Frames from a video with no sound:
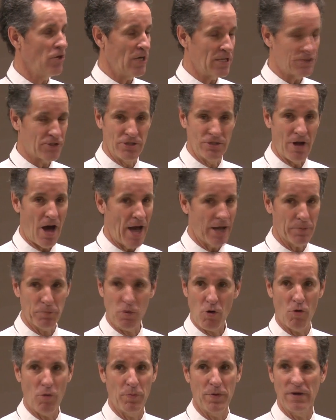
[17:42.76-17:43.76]
It's not
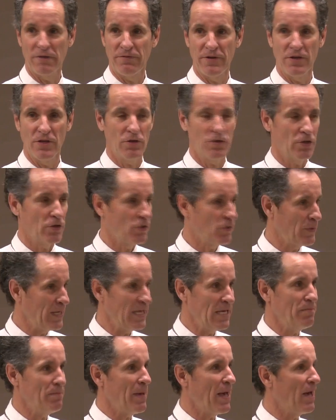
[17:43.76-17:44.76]
appropriate for you to do
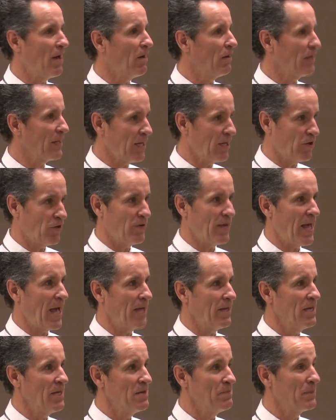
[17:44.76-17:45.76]
email,
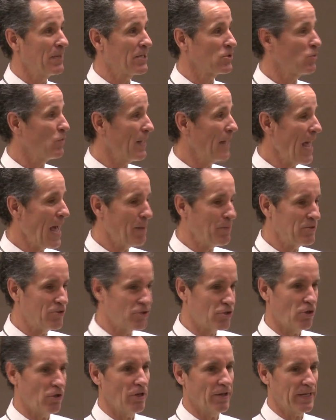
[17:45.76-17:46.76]
internet, because what
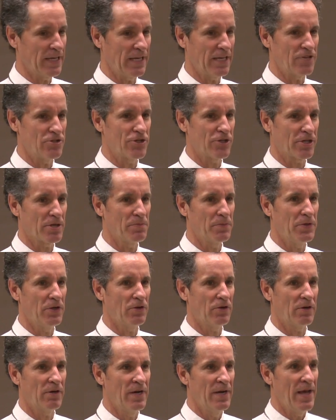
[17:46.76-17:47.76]
happens, you're looking at your
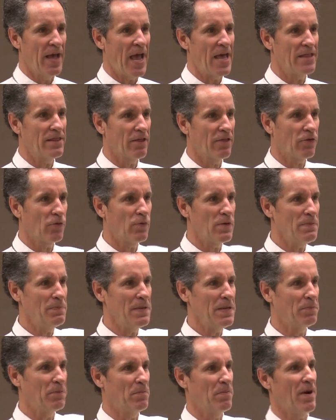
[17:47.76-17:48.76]
computer and the 3
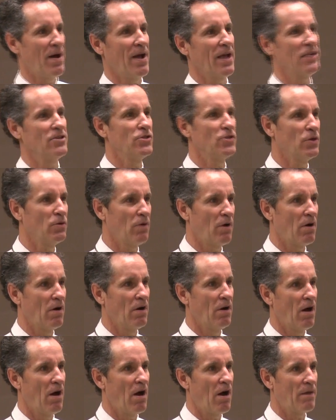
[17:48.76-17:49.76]
people behind you
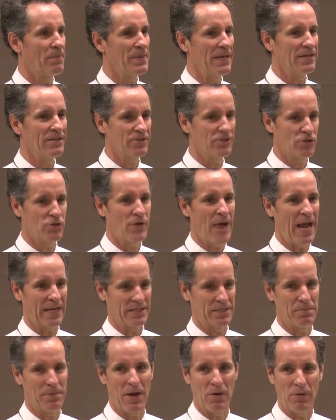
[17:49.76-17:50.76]
are being
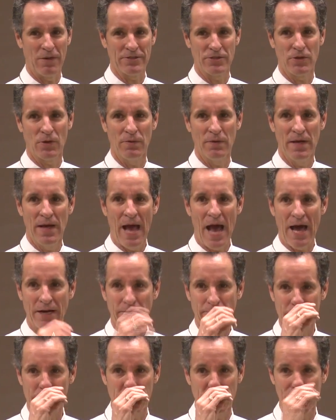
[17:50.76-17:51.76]
distracted by what. So out
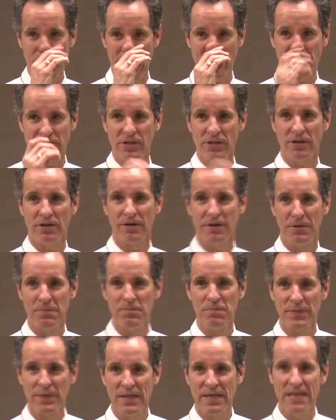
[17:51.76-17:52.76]
of respect to your,
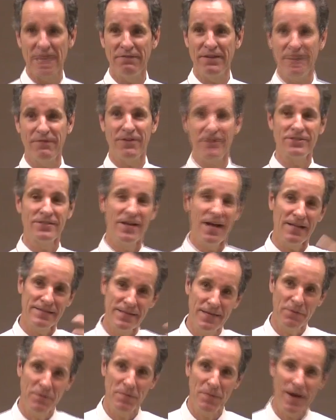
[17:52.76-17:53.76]
even if there's not
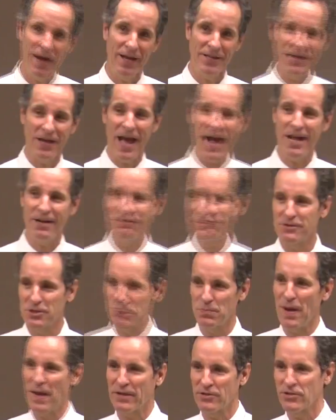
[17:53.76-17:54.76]
someone behind you, out of
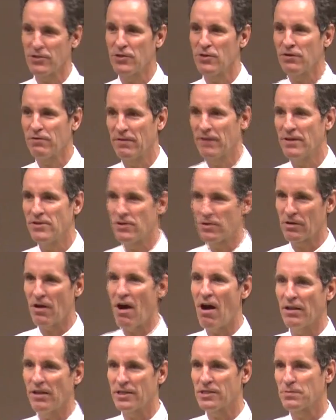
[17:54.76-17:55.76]
respect to your
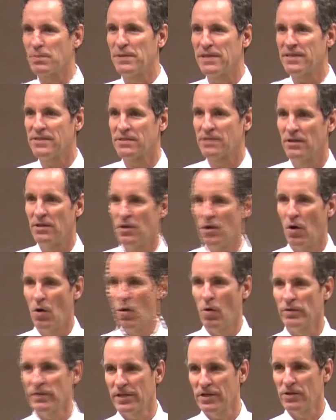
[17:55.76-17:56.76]
colleagues, please
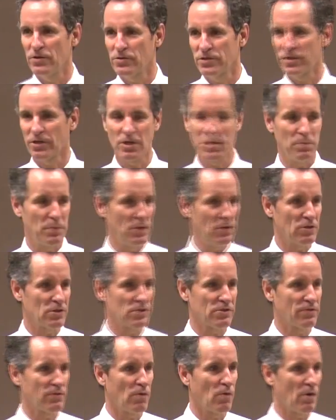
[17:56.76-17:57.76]
only use the
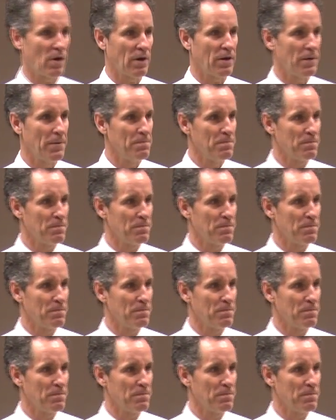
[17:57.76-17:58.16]
computers for,